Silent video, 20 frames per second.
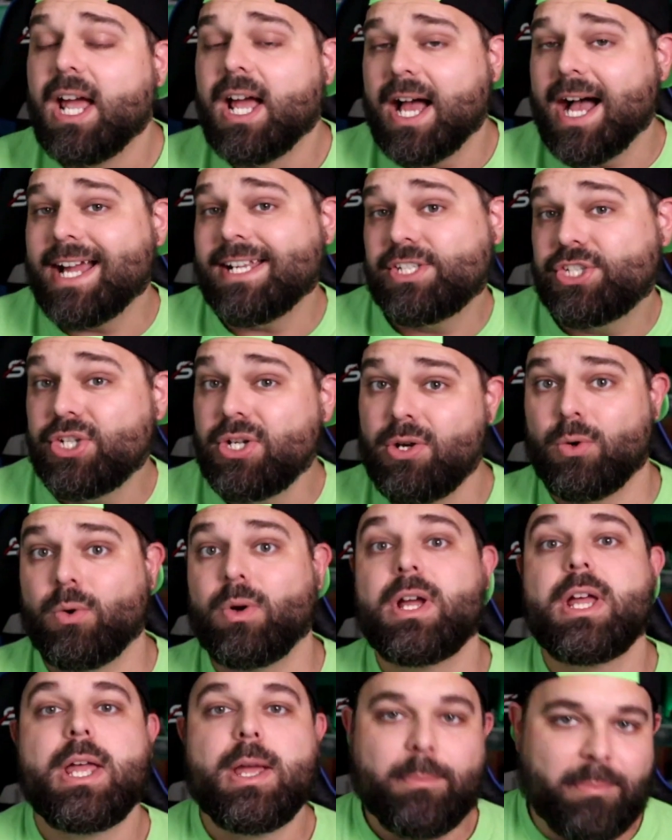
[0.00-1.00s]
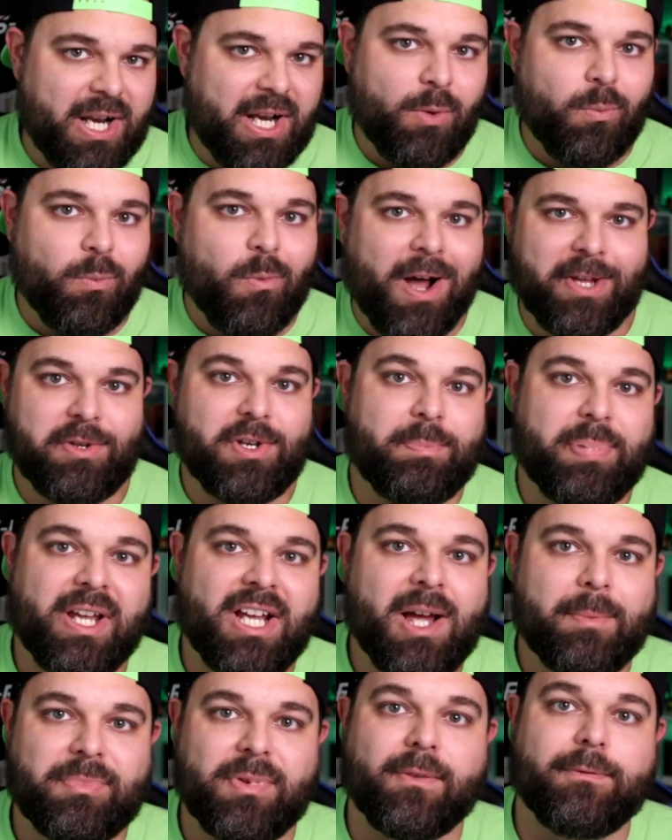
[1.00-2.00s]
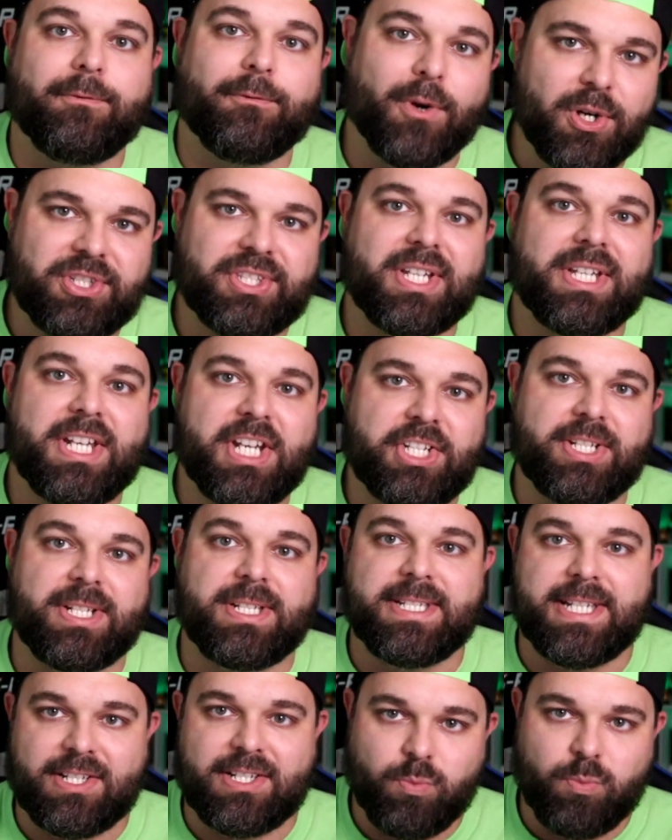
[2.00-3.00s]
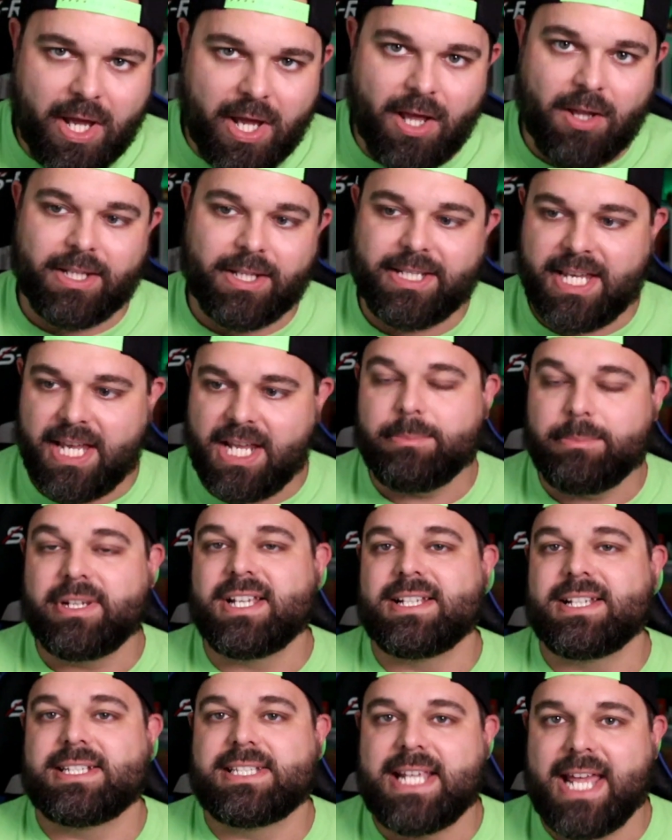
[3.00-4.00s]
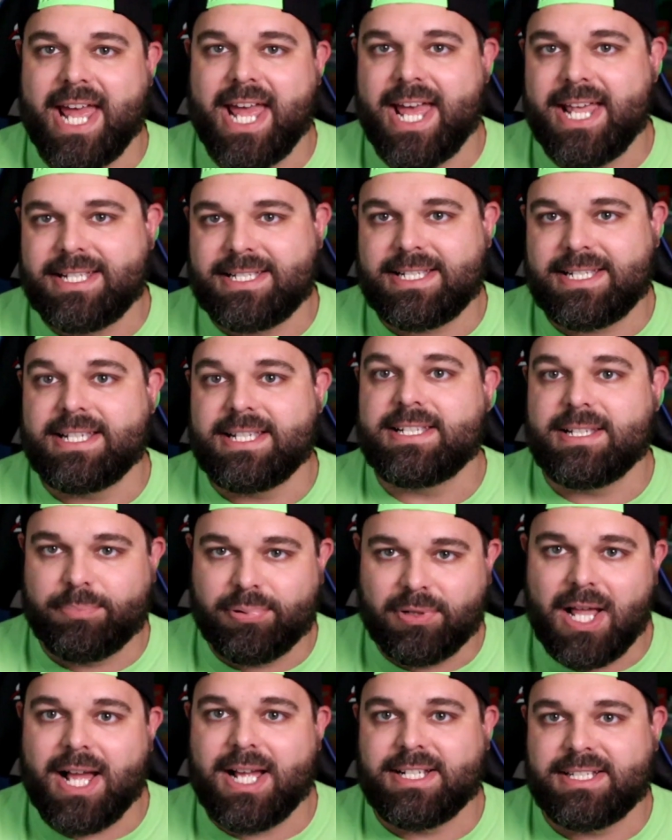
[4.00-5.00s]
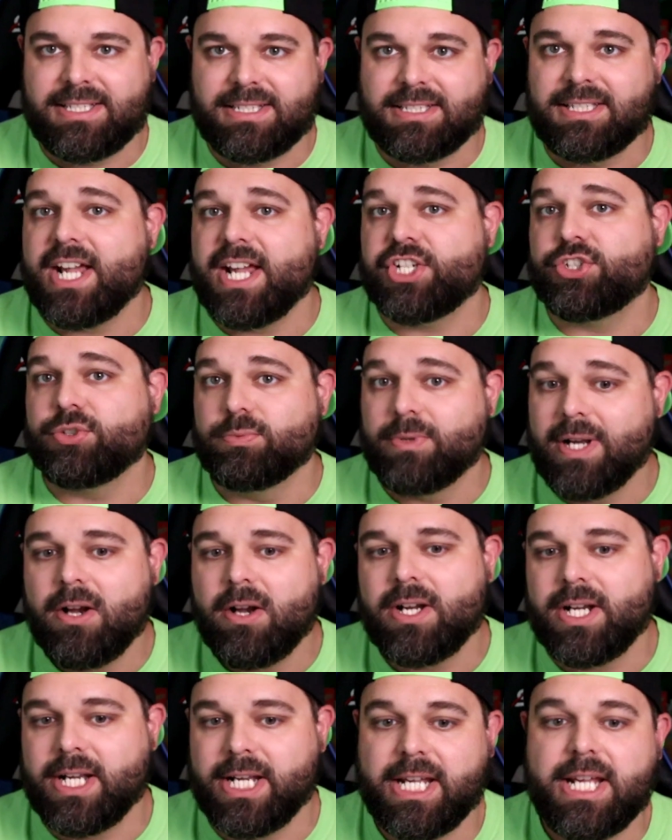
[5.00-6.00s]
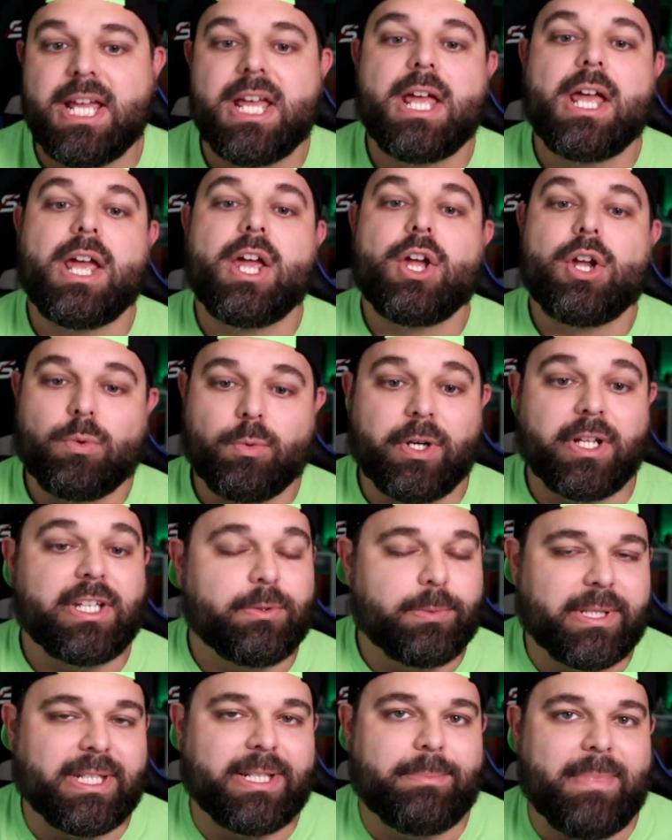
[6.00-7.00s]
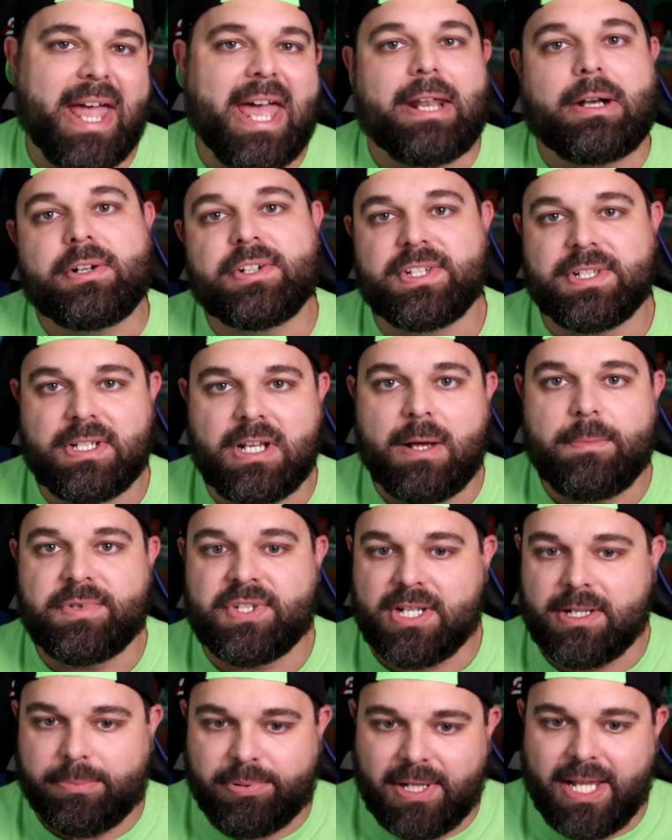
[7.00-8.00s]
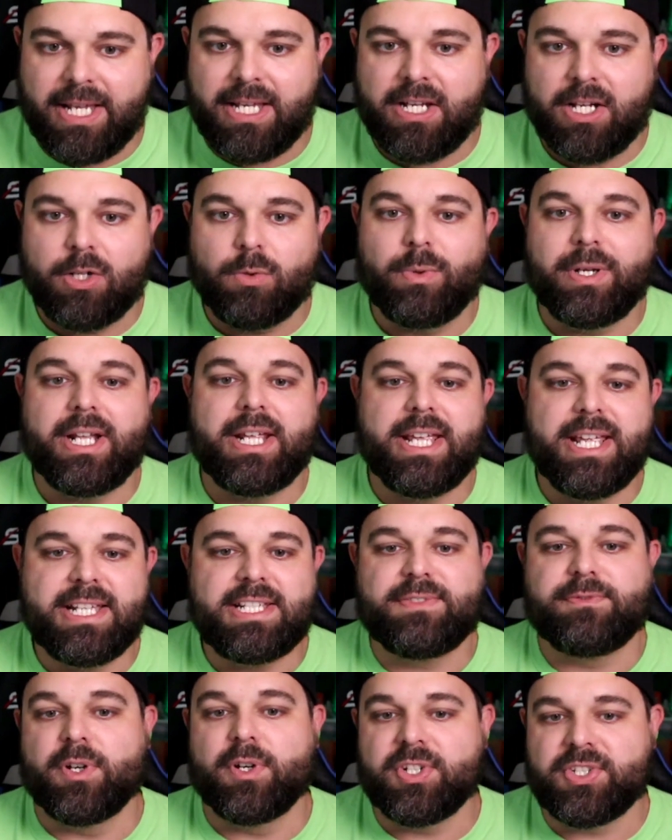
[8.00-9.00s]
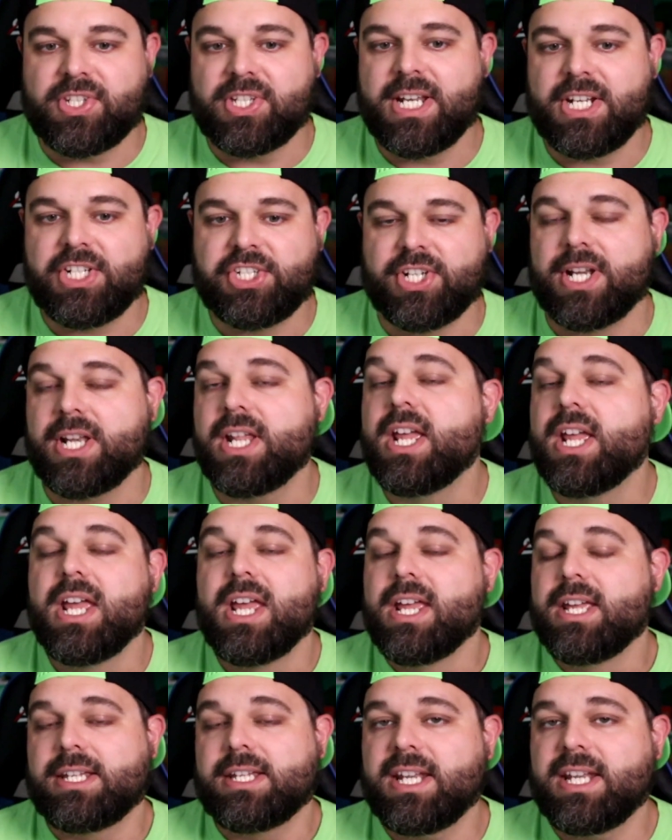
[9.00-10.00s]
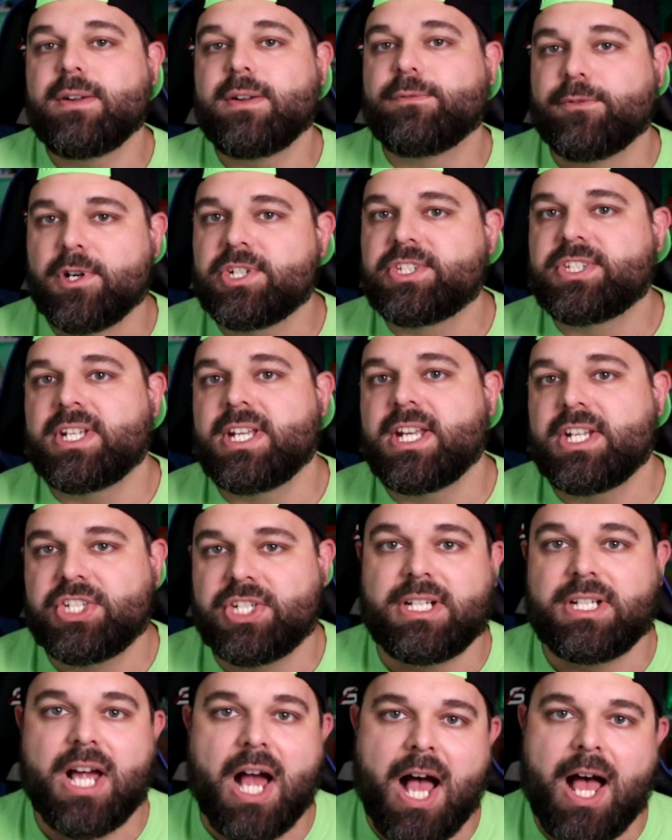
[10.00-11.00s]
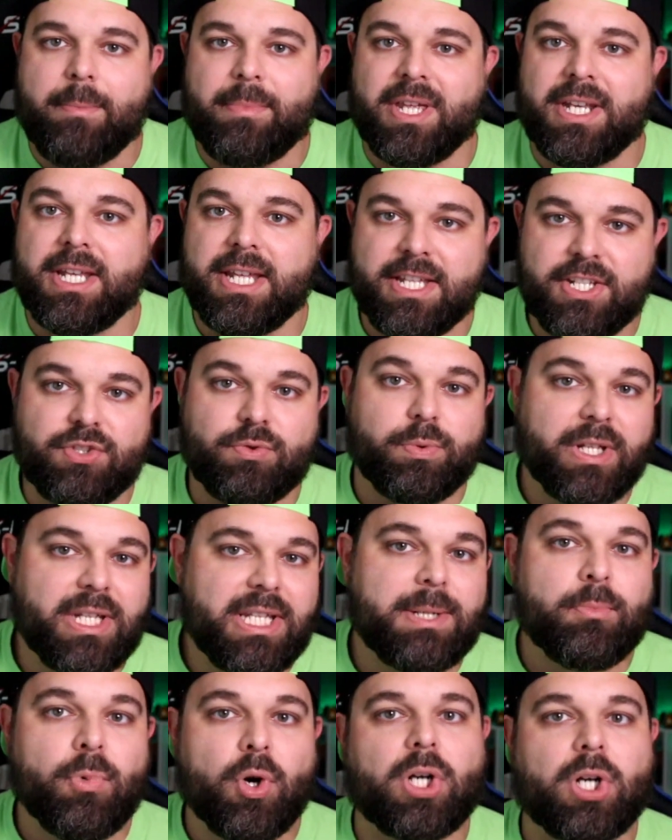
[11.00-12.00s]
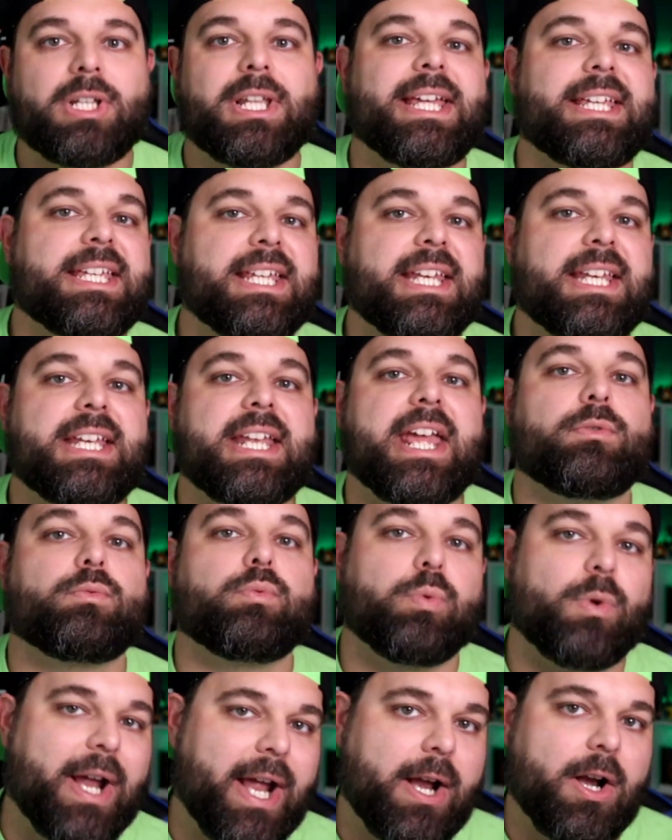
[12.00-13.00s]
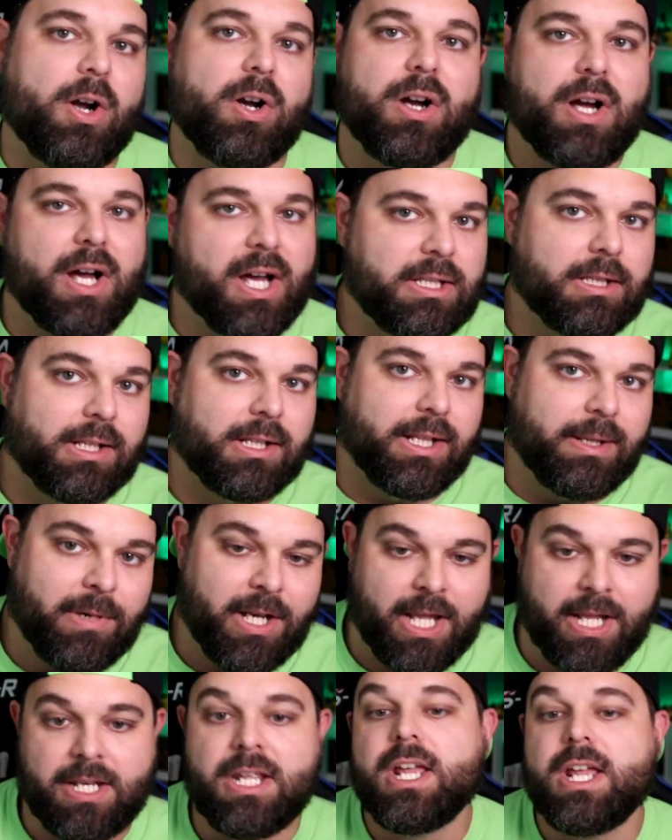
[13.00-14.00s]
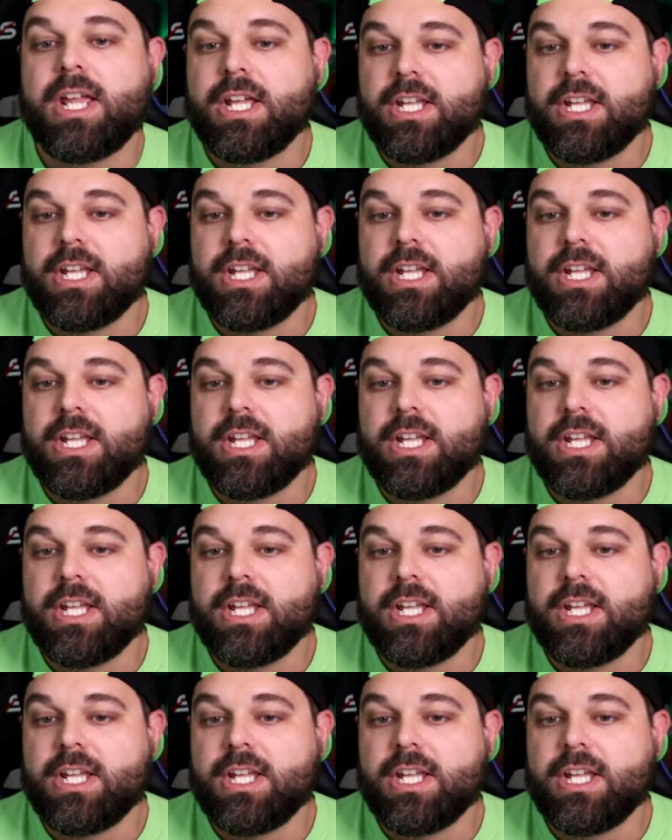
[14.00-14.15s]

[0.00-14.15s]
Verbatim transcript: I do, but I want you to pick up the first editions as well, again, because the S and supply slash rarity really, really matters and comes into play here when it is first edition. Getting a first edition common is really more like getting a rare unlimited.